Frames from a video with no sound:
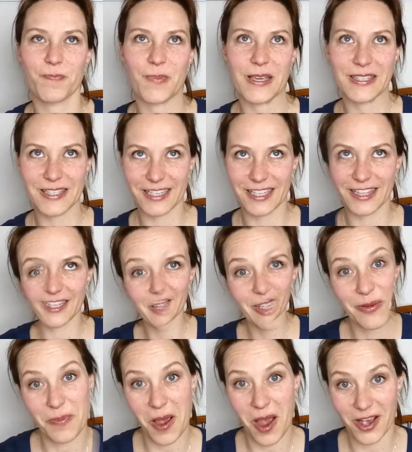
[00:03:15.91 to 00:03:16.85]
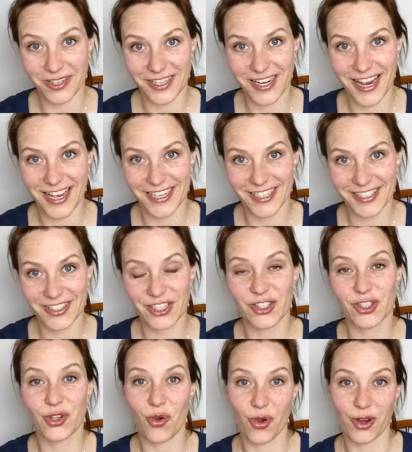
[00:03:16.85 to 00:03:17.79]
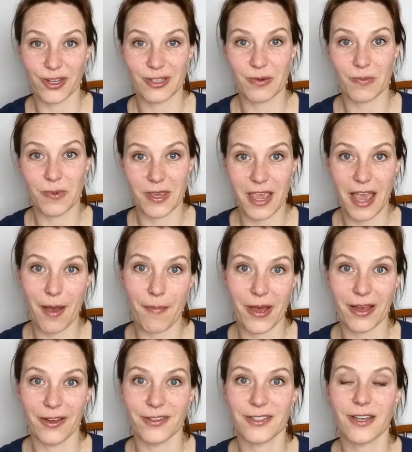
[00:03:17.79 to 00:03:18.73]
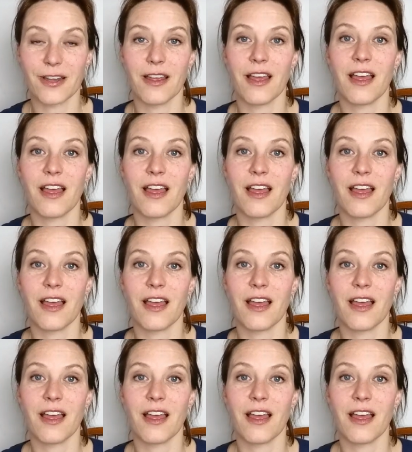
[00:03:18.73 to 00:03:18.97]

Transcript: basically the podcast is going to be about